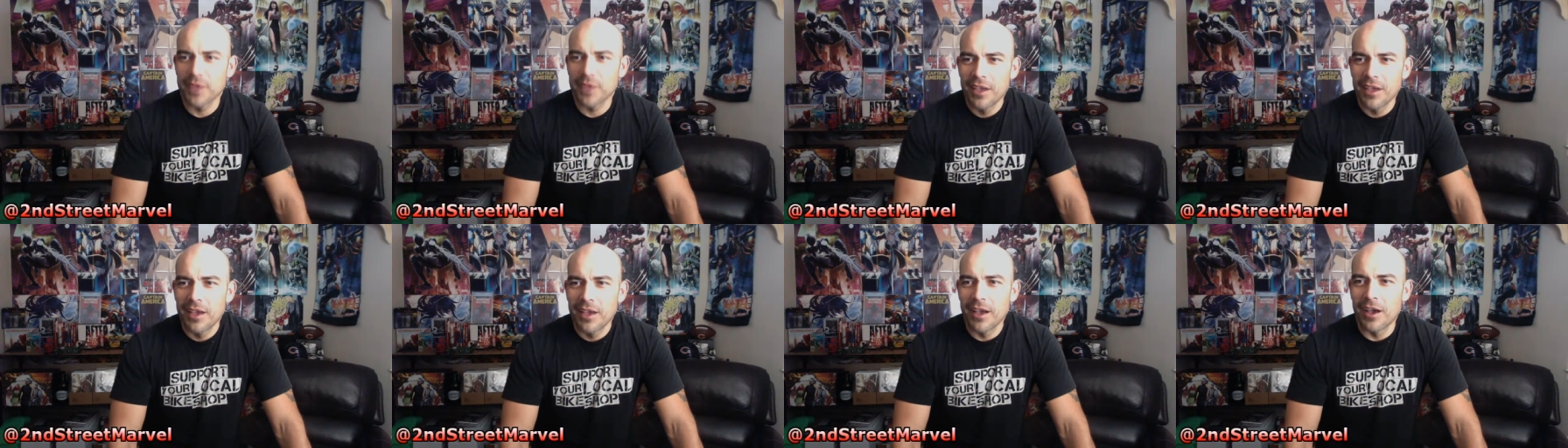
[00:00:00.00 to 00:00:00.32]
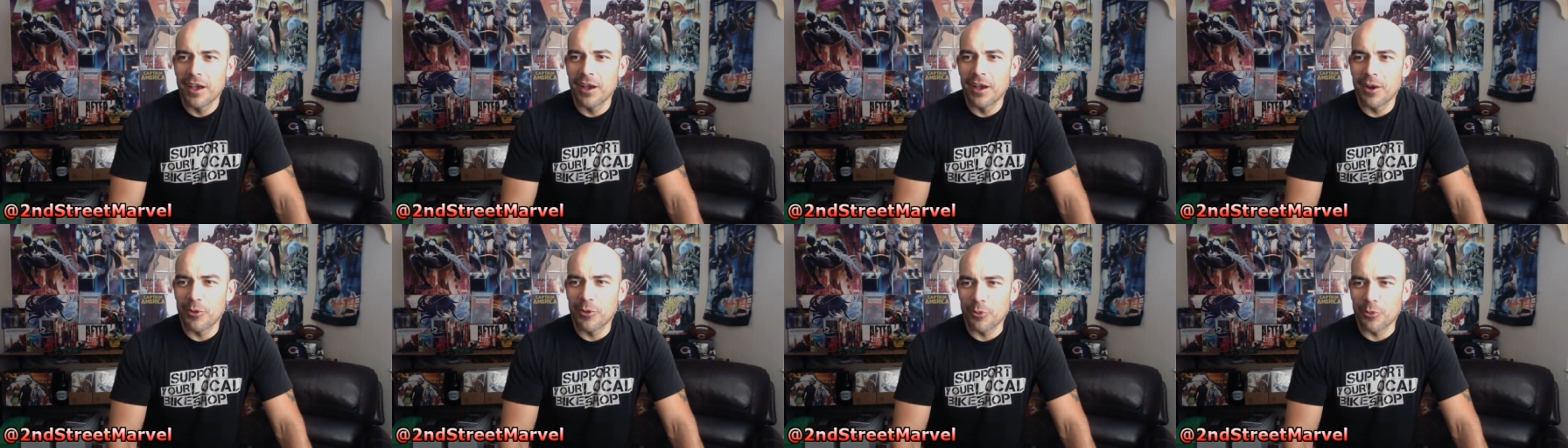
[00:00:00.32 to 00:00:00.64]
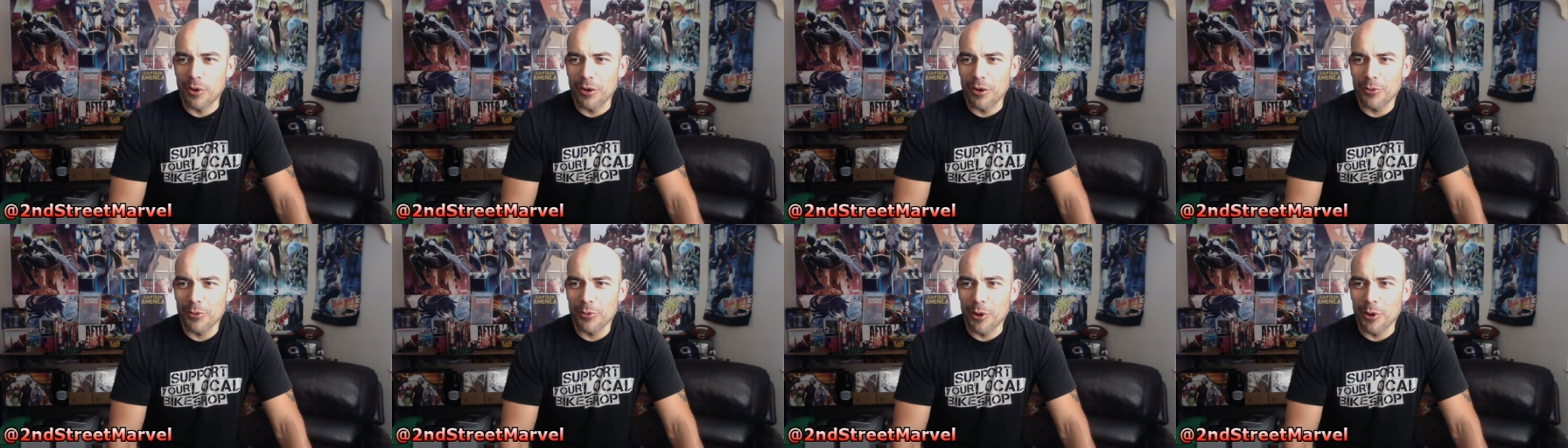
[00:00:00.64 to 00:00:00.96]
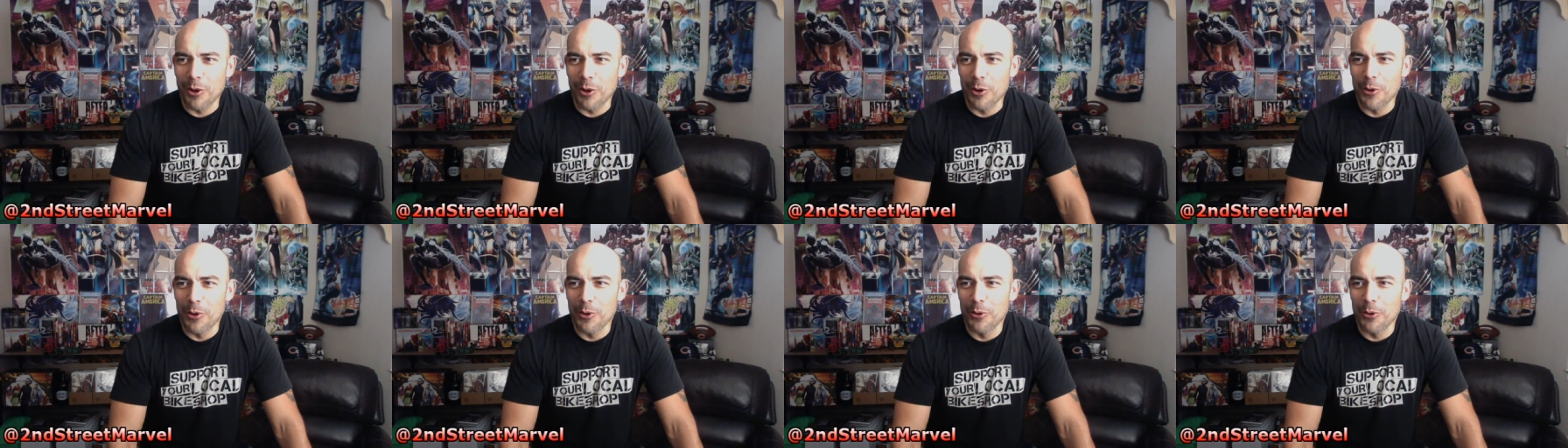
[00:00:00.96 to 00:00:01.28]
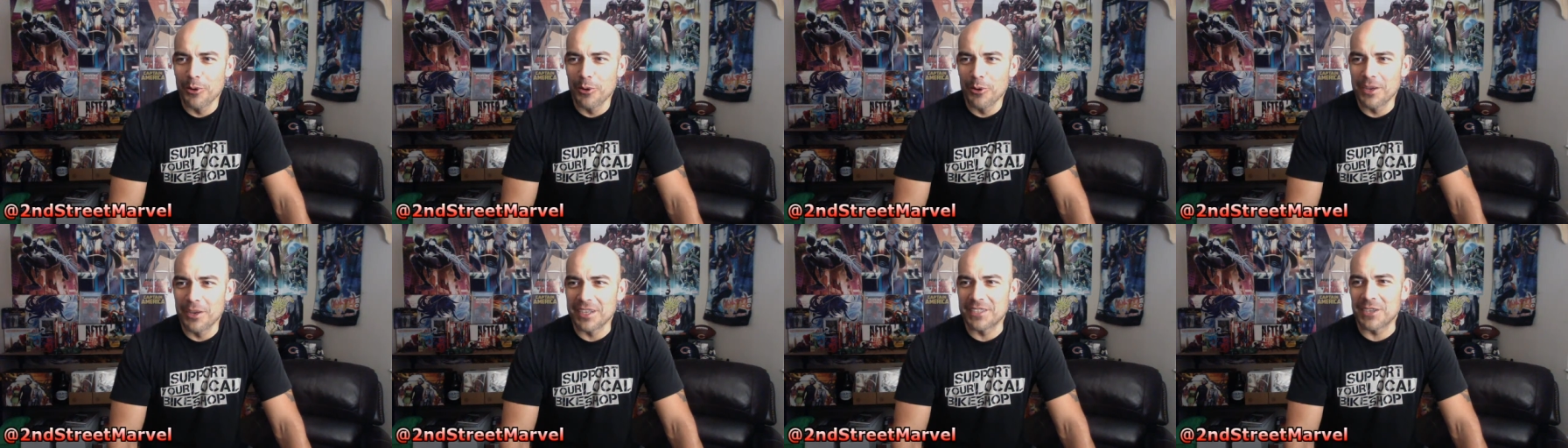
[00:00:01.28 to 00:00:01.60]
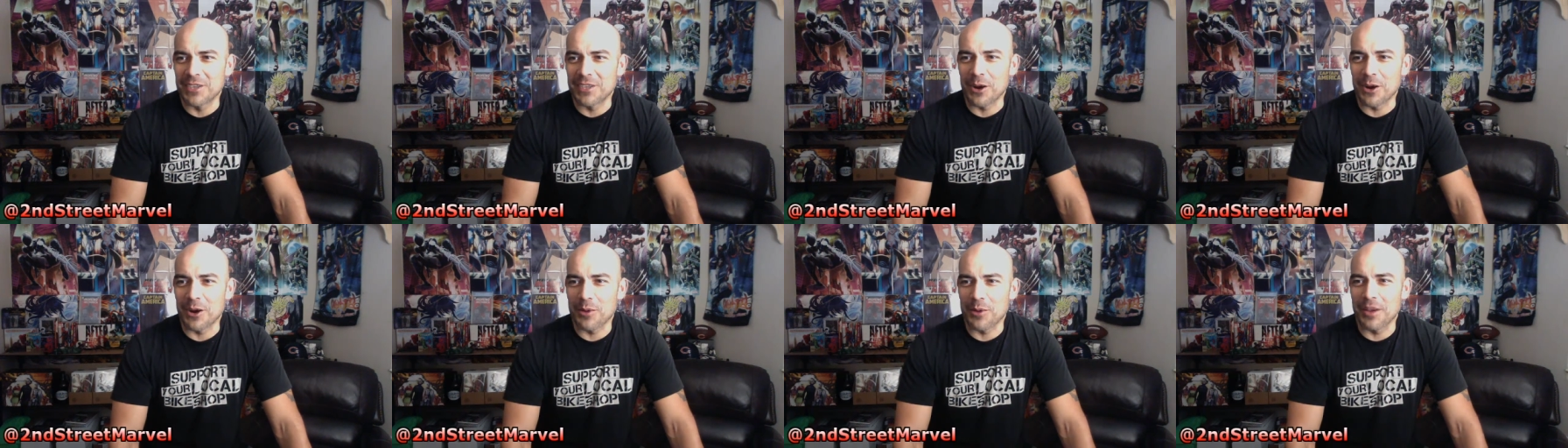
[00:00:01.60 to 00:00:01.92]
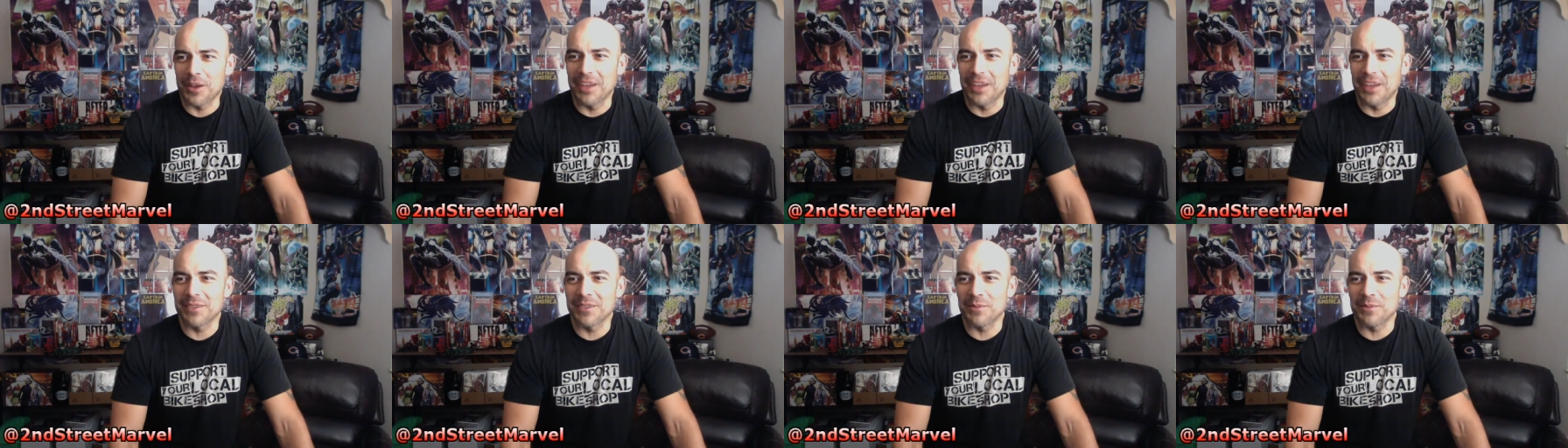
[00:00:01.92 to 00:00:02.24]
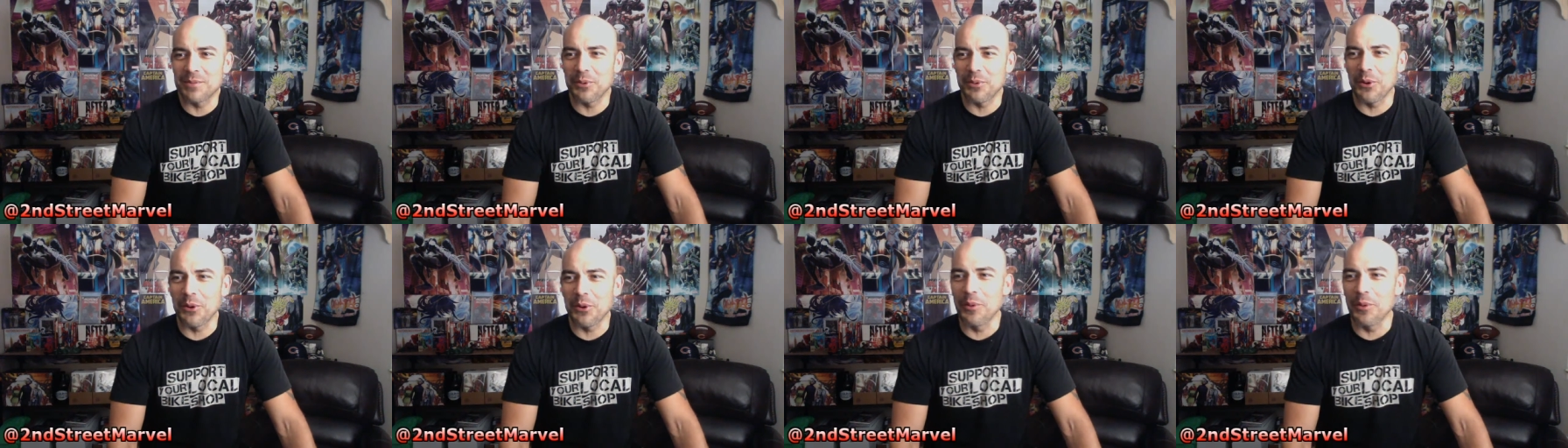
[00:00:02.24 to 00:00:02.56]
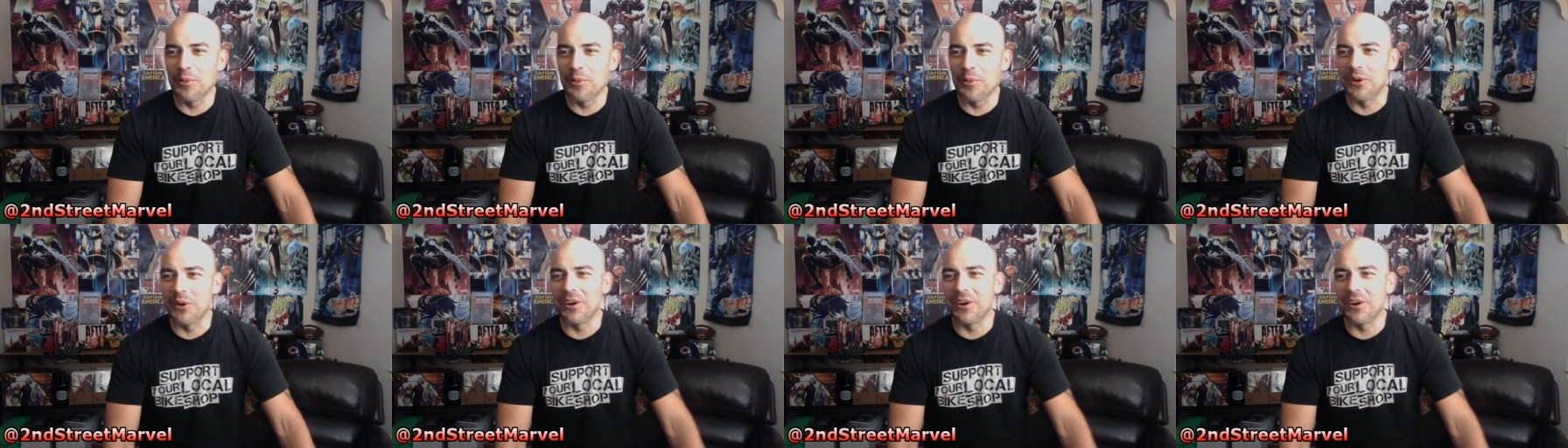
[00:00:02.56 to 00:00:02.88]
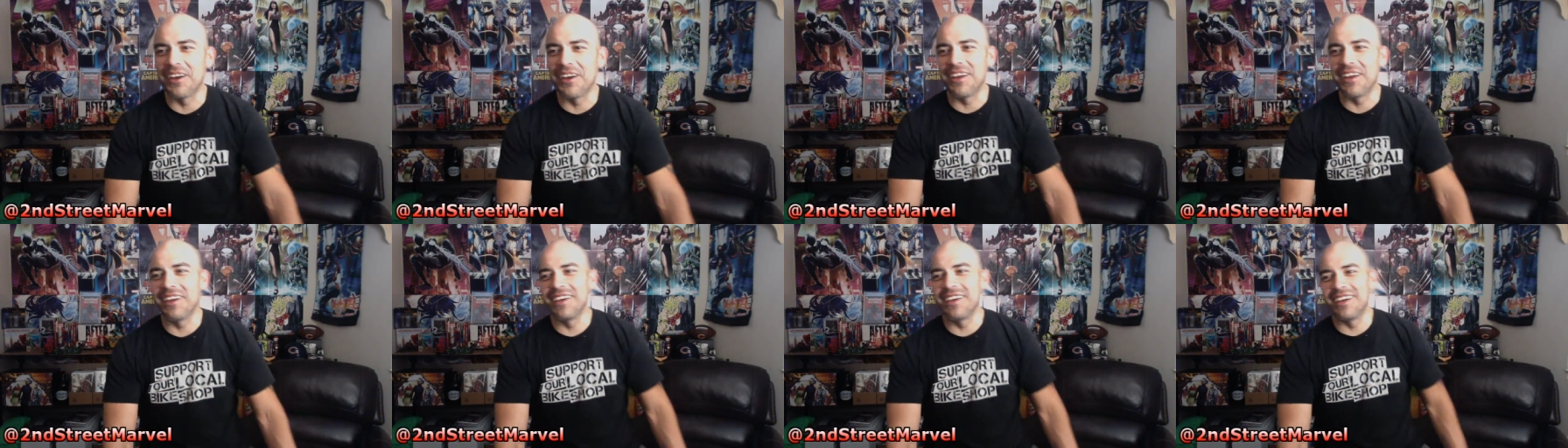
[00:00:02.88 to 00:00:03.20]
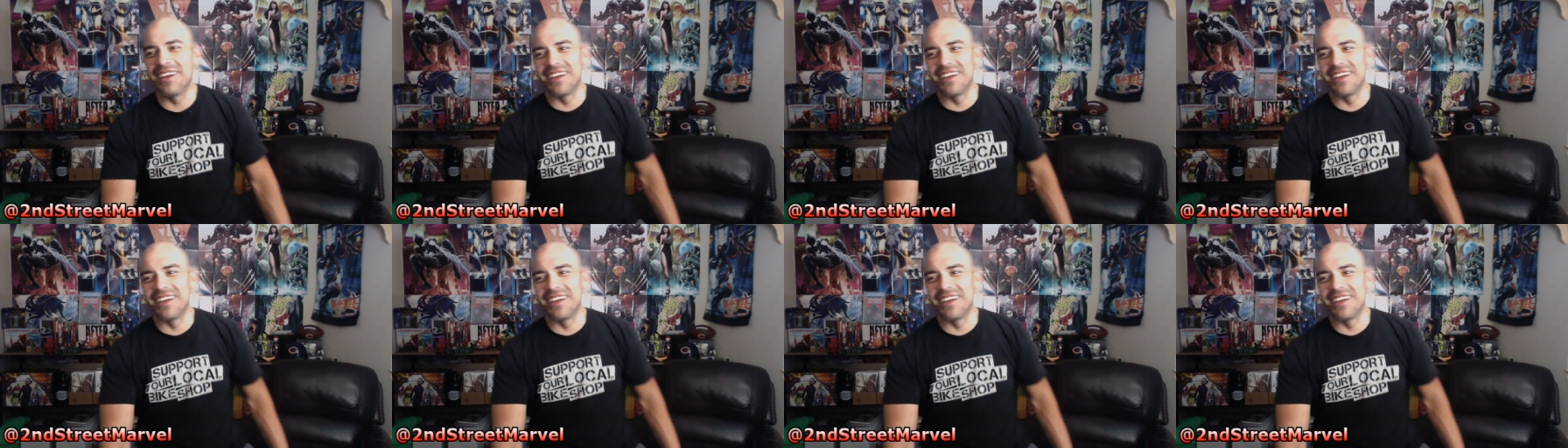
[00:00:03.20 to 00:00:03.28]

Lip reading: Ruh-roh, he talking about the pool boy.